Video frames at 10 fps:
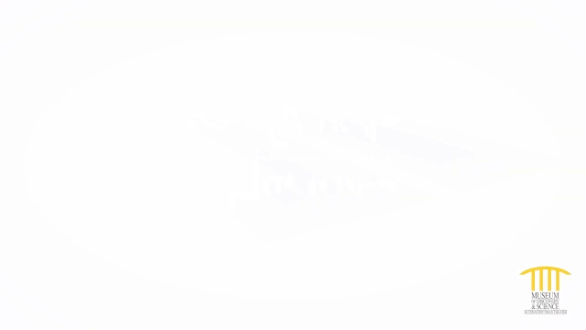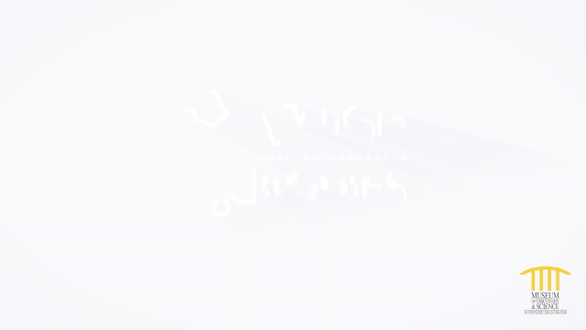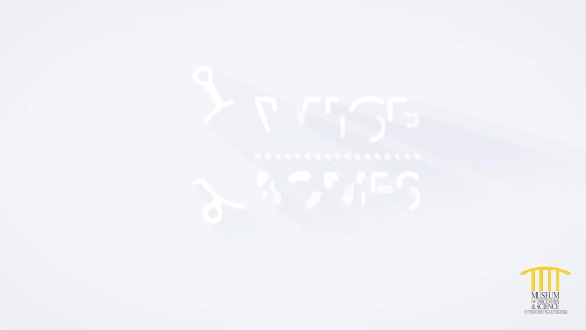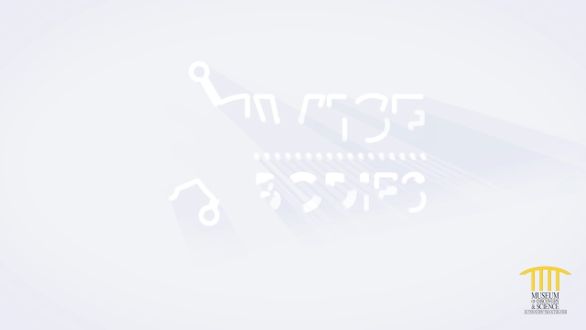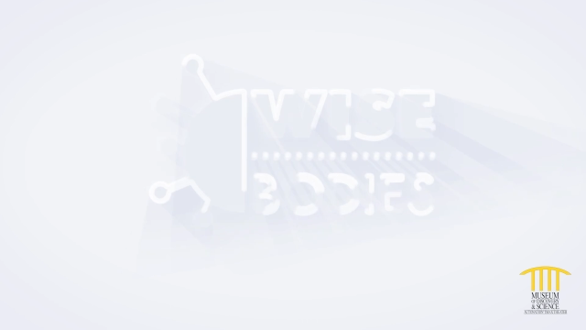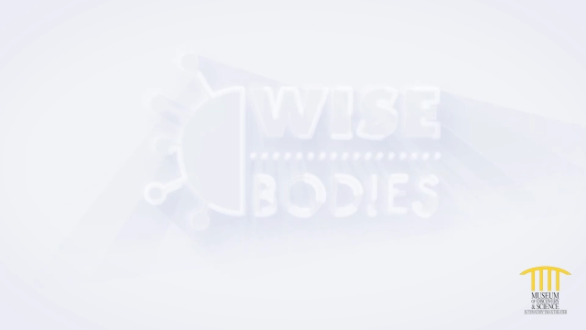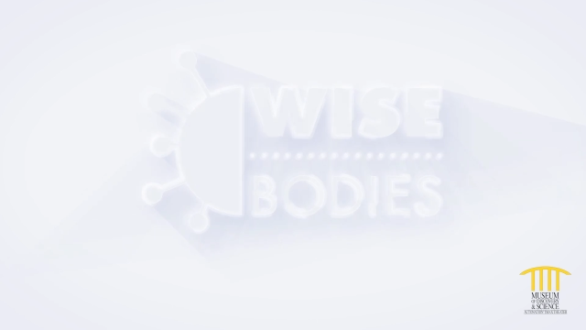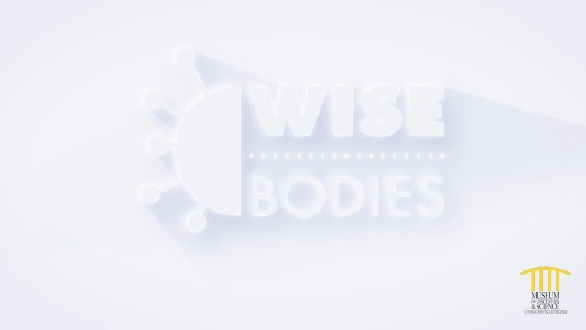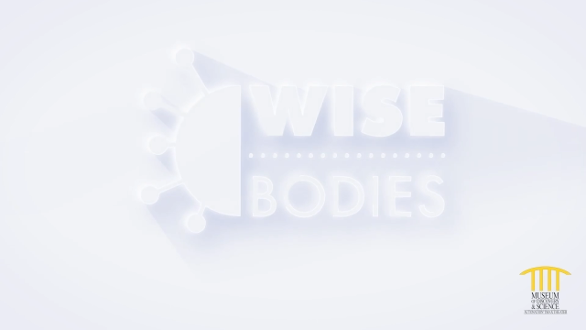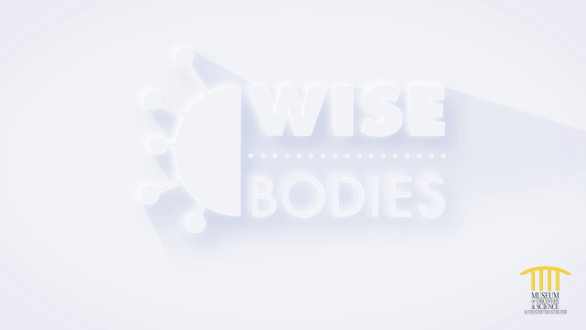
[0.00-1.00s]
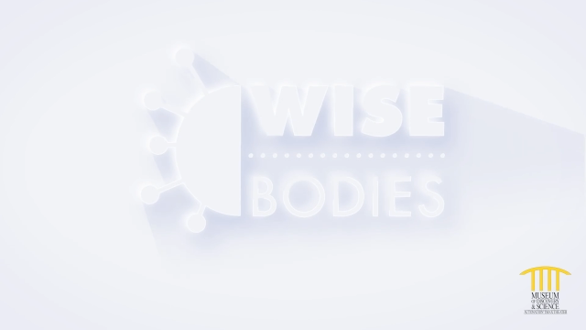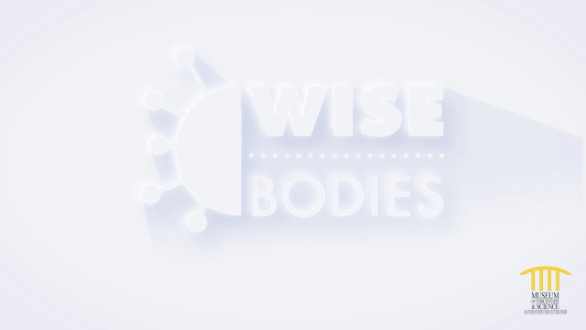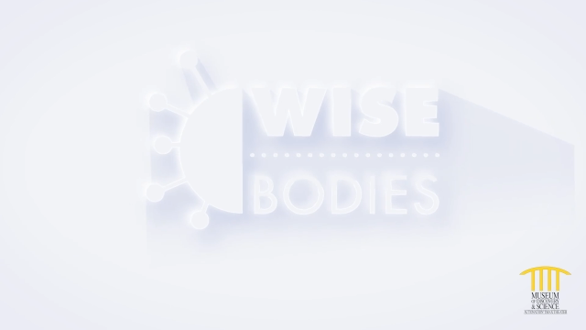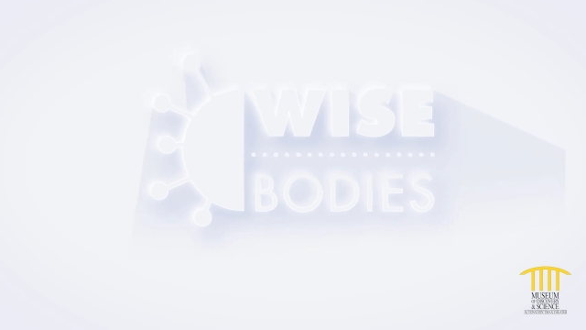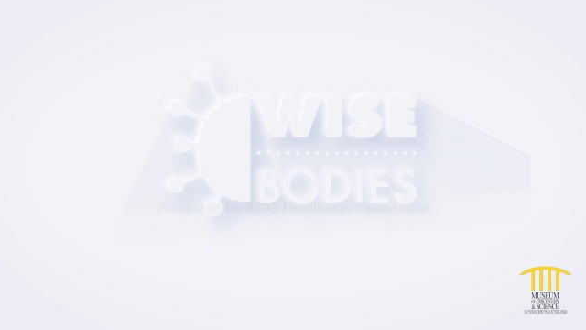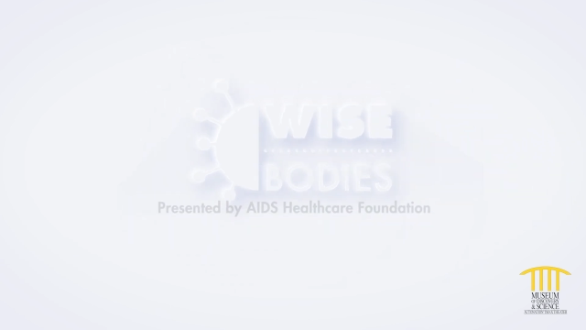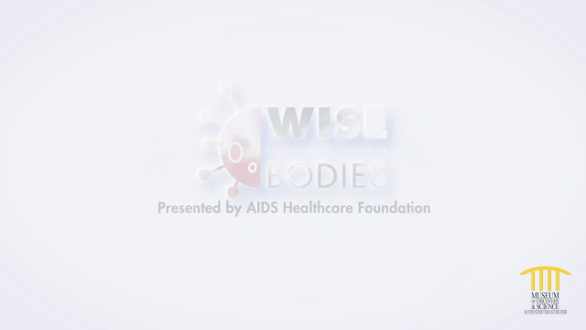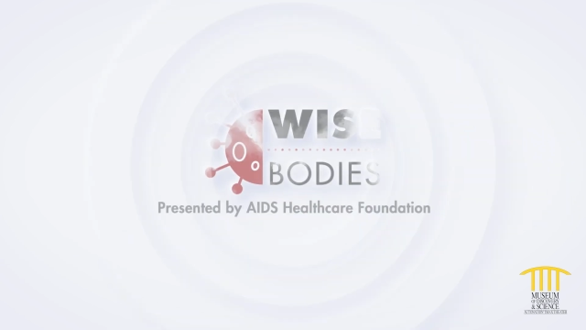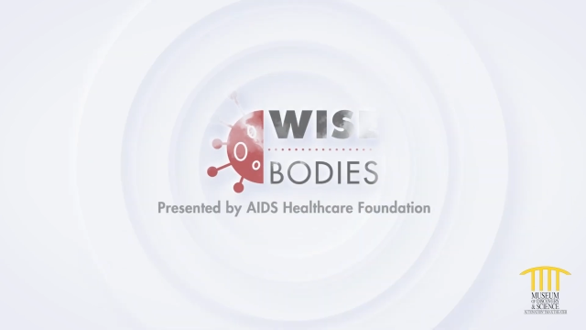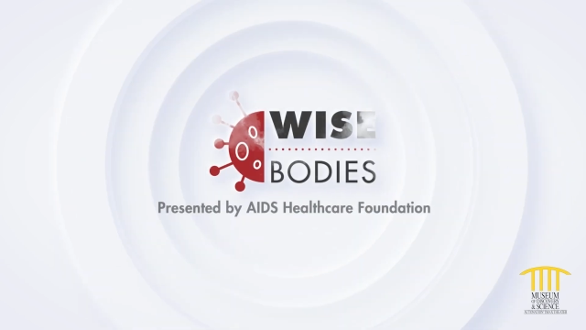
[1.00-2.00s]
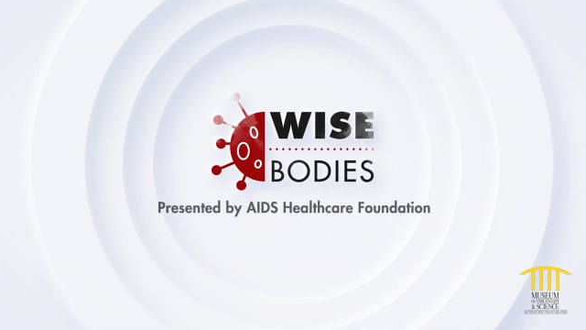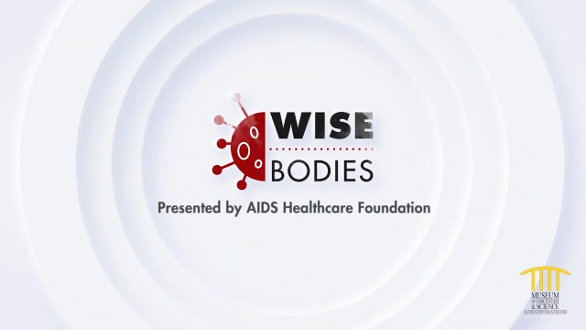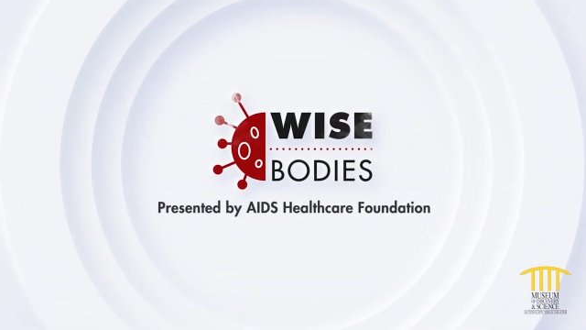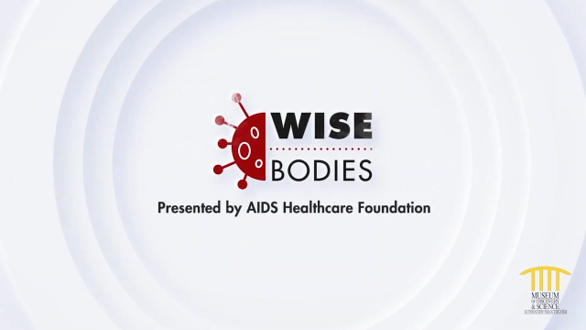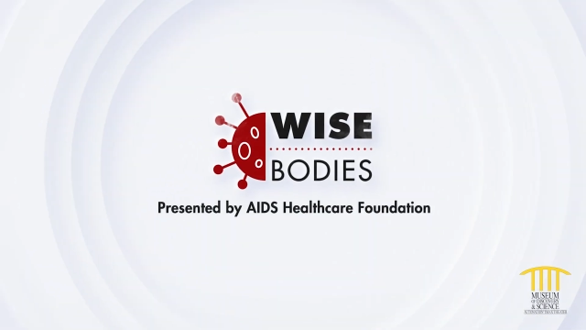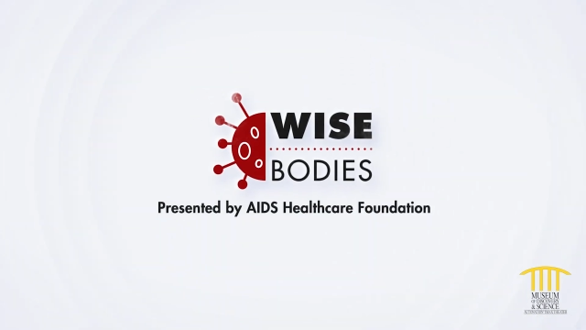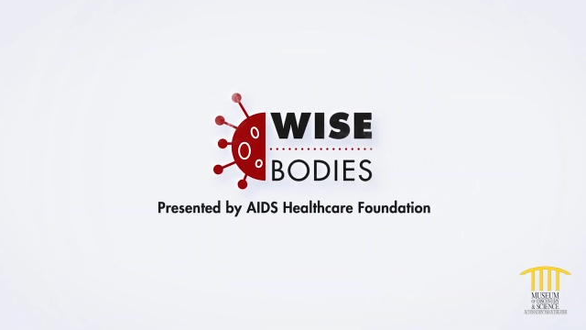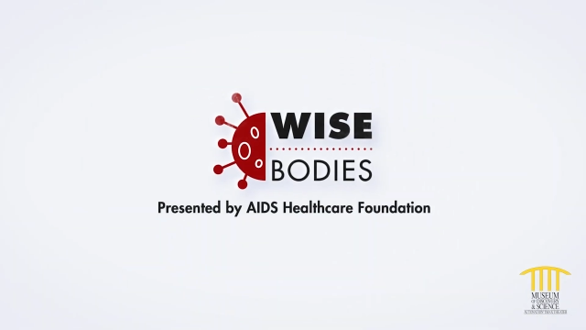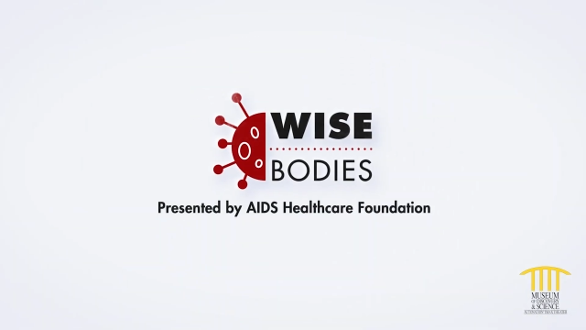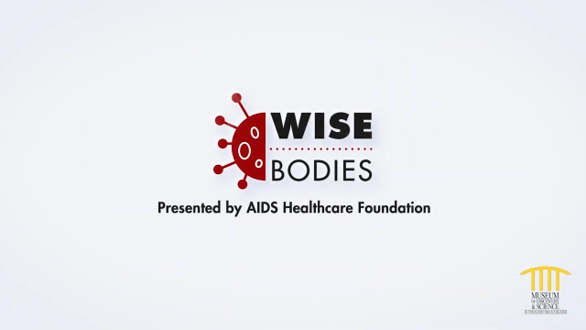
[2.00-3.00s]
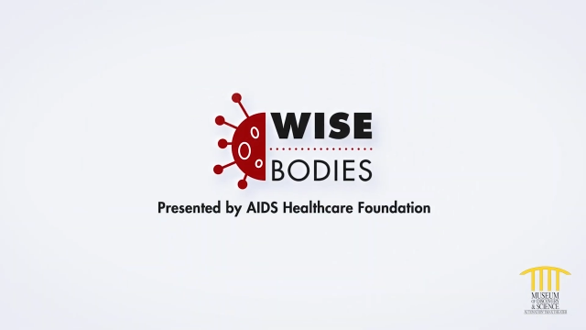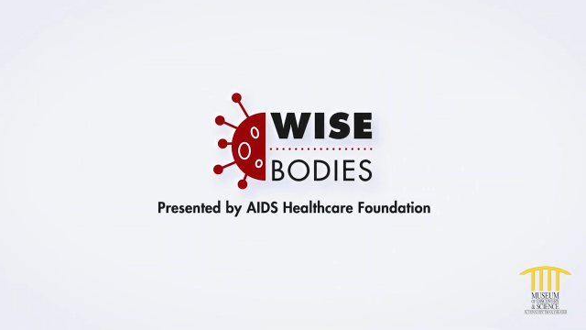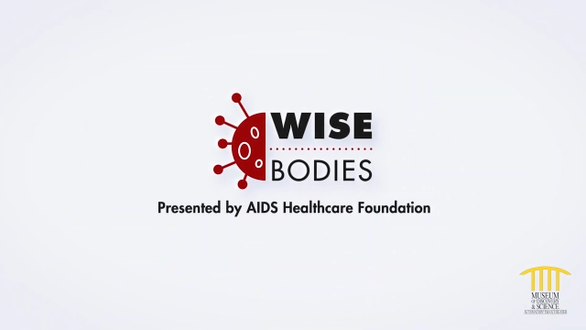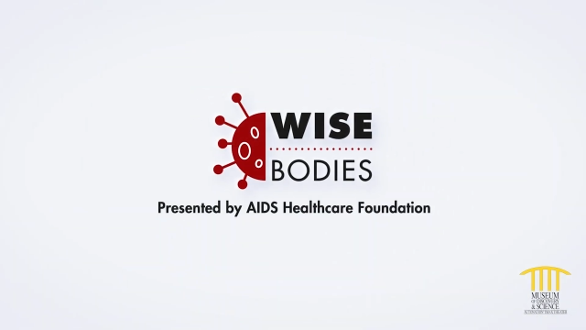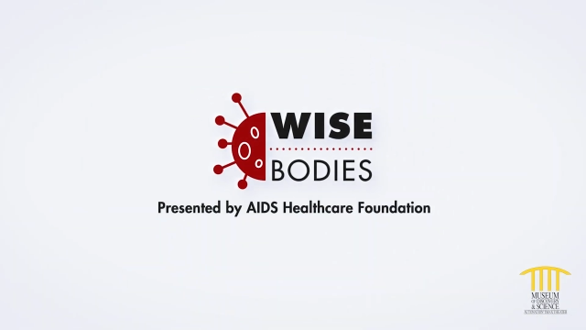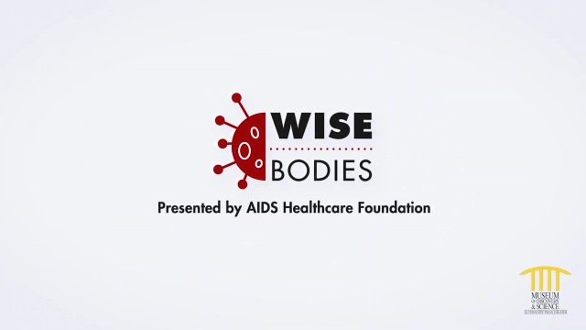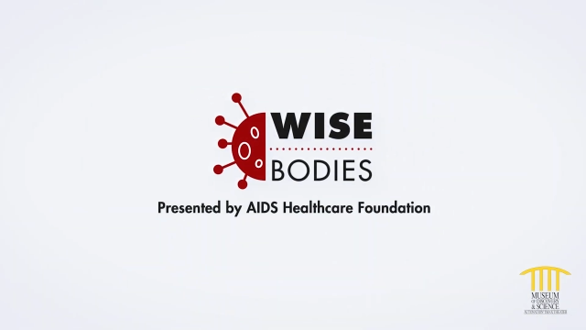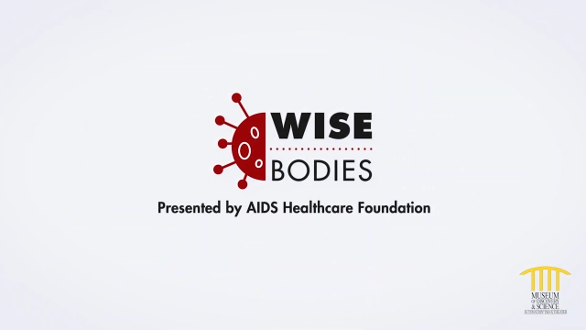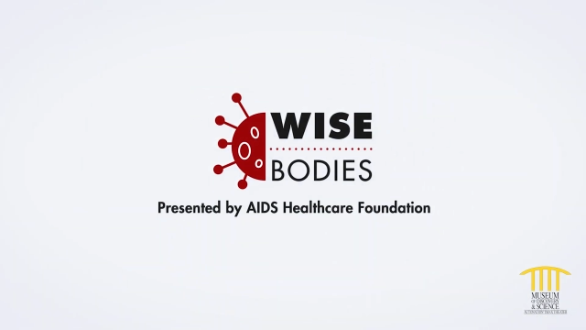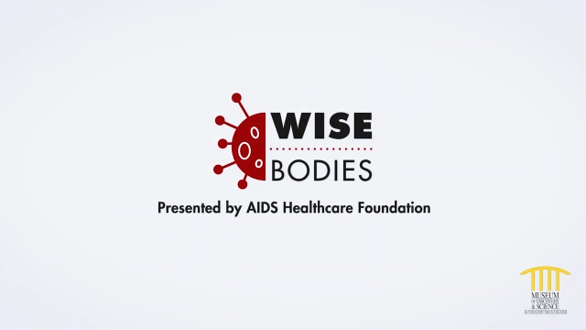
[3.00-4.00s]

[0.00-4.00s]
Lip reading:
[unreadable: no face in view]